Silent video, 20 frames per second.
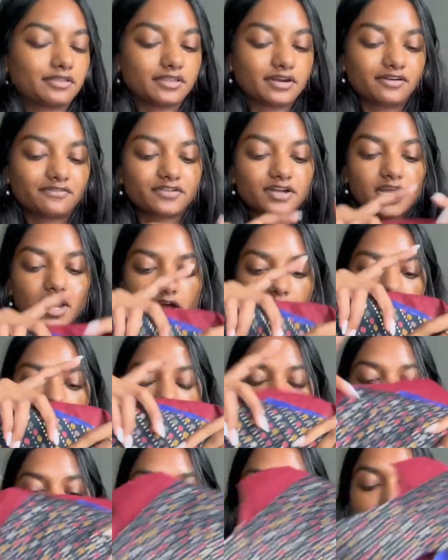that I've cut
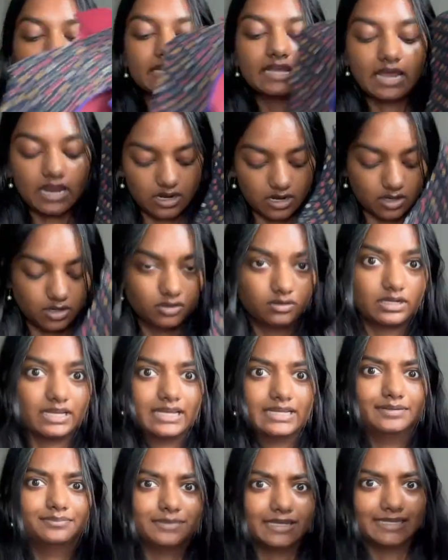everything out
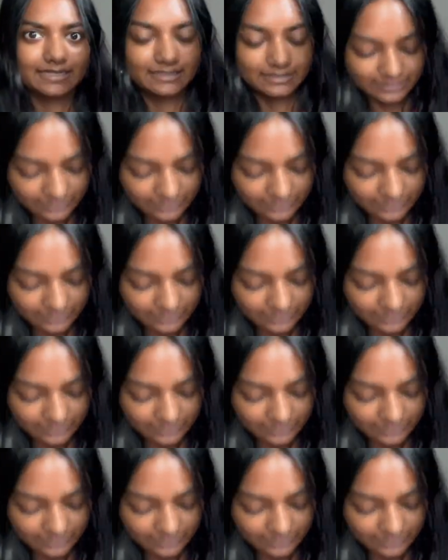and made it